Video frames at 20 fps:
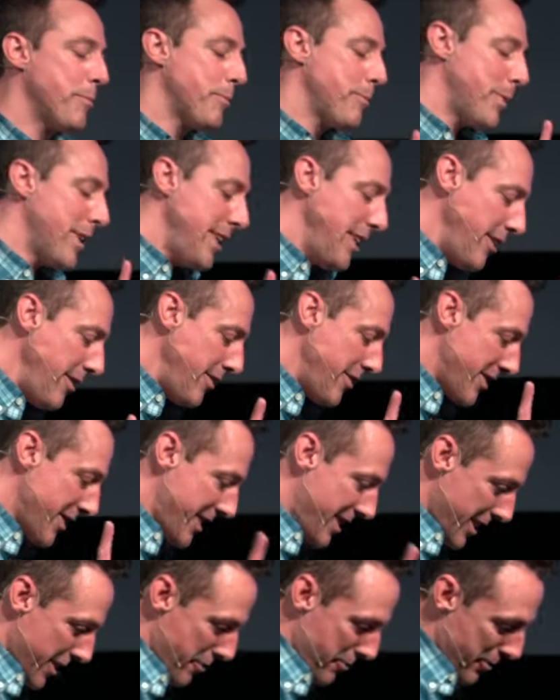But here's the
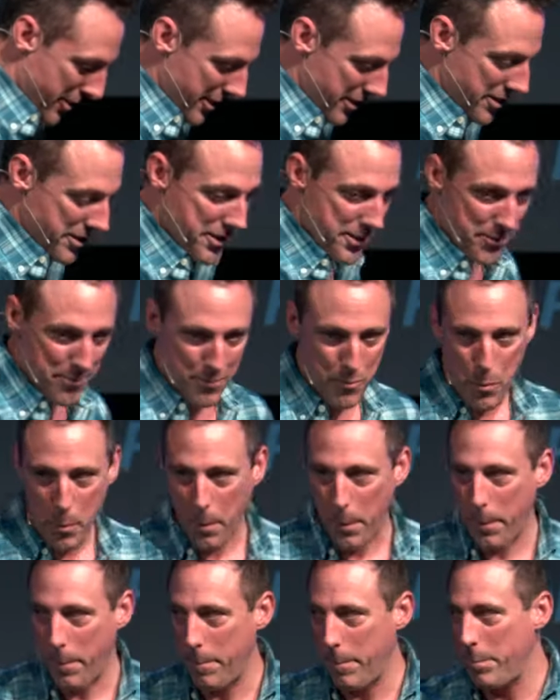difference
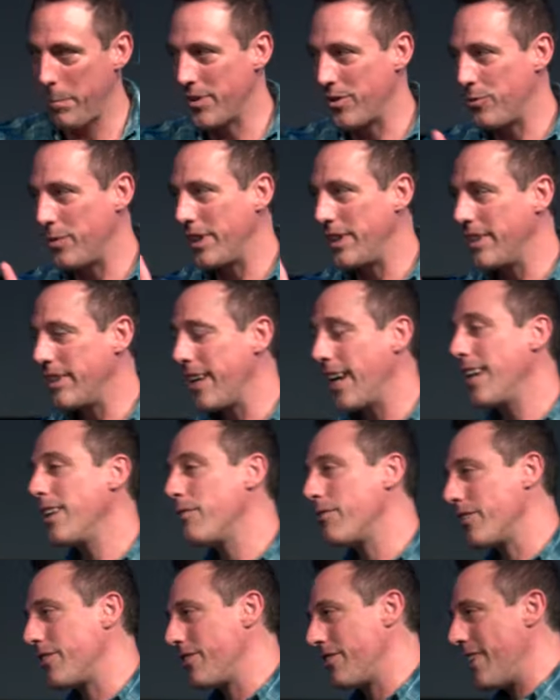between
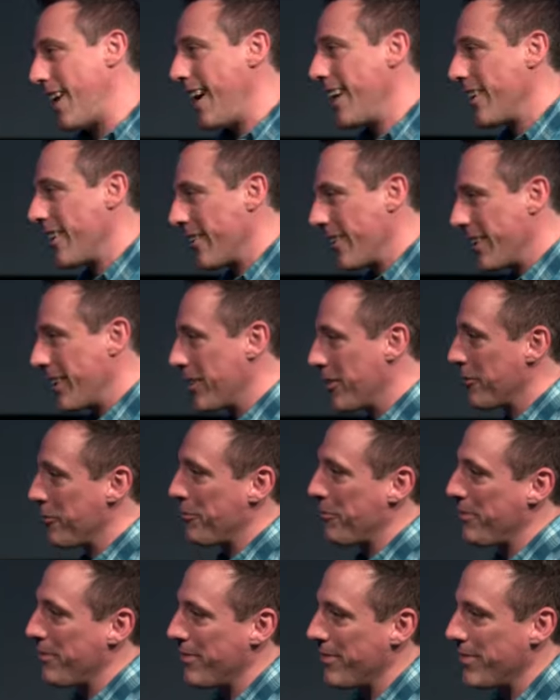David's diary
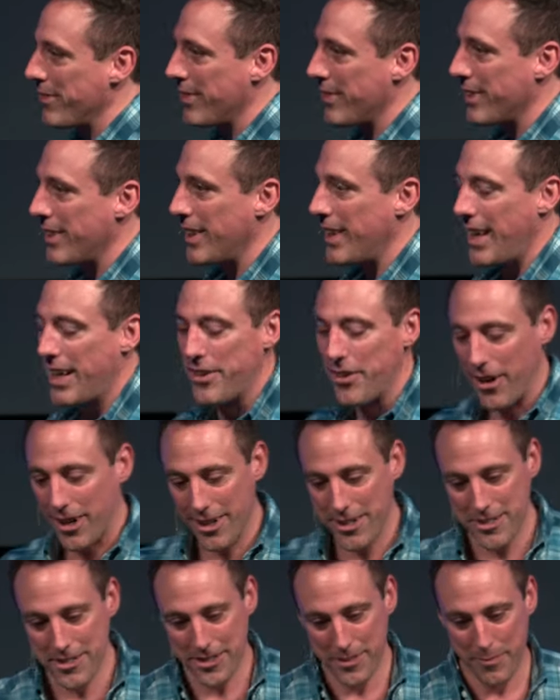and
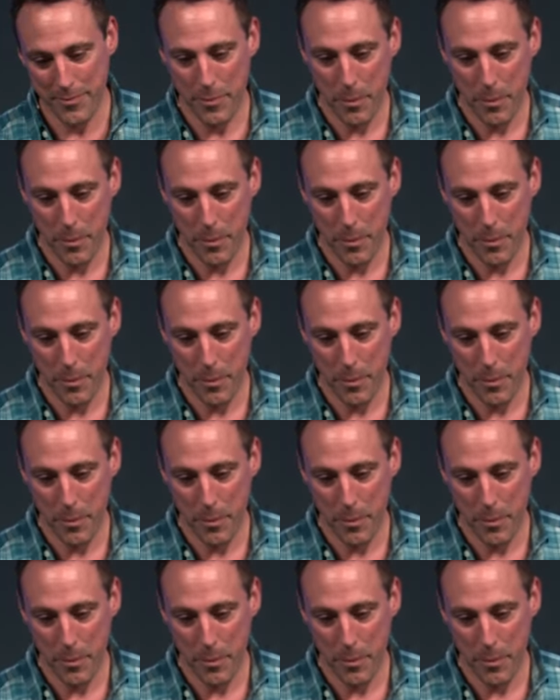ours.